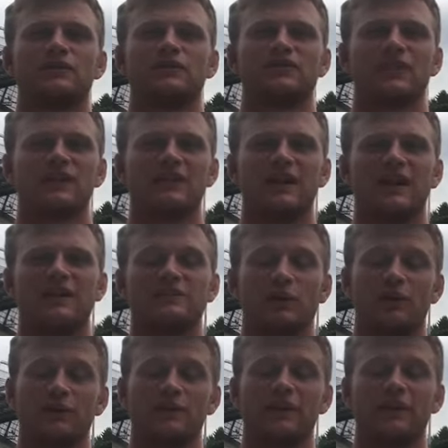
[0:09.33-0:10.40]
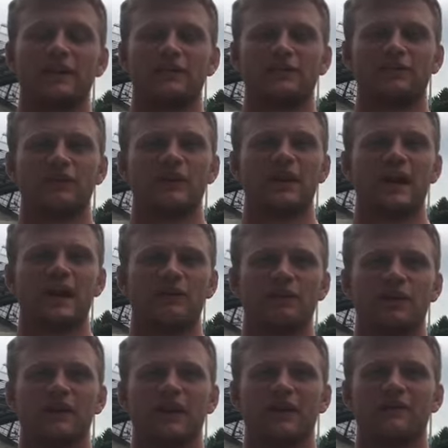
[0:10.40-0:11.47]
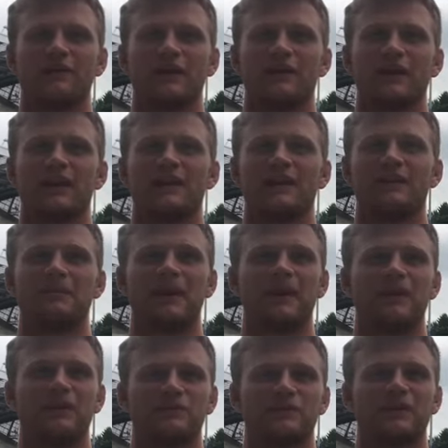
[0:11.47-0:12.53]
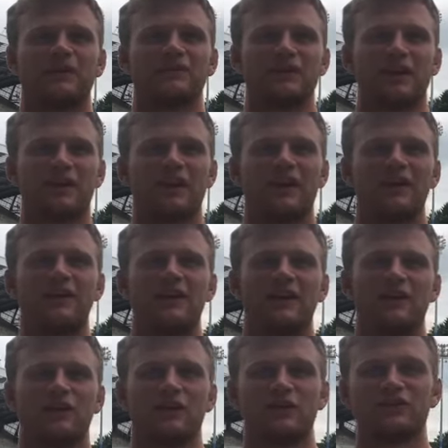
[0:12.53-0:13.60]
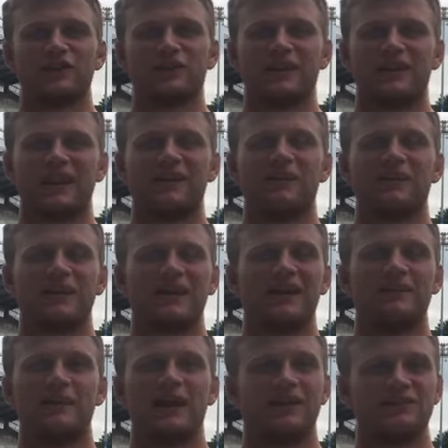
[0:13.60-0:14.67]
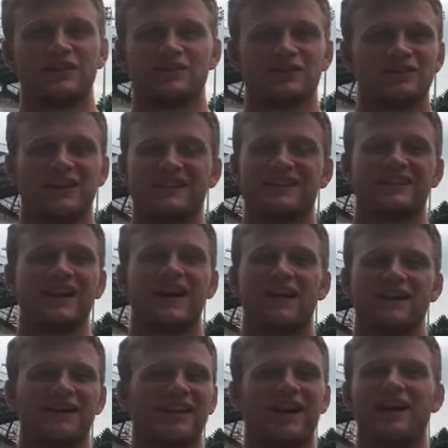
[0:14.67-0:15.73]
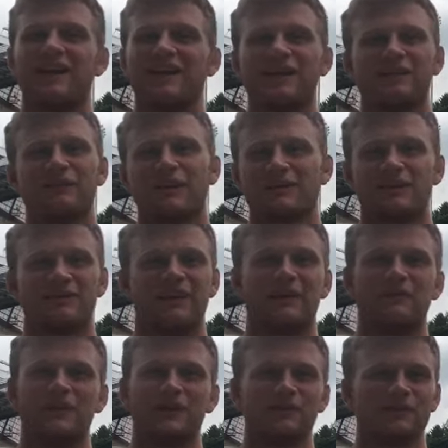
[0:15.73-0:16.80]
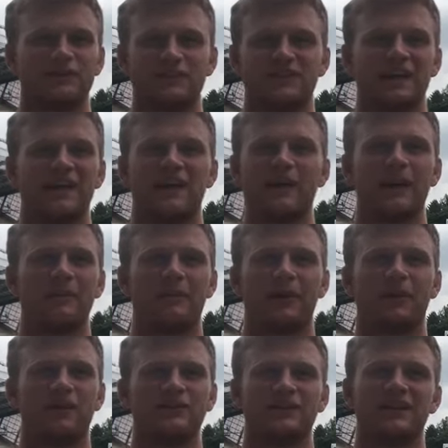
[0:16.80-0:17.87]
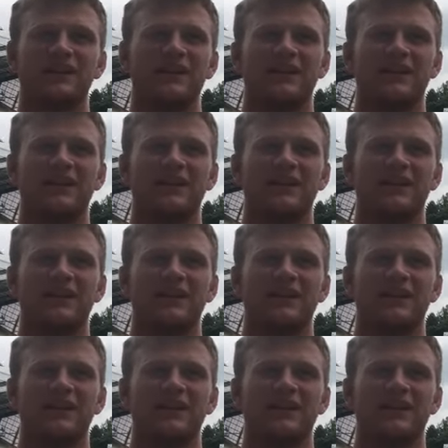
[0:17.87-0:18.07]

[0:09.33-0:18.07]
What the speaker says: three years of really hard work that I felt like it had paid off. So when I saw that contract, when it came up in my emails, I was just ecstatic. I rang the family and was just saying how happy I was.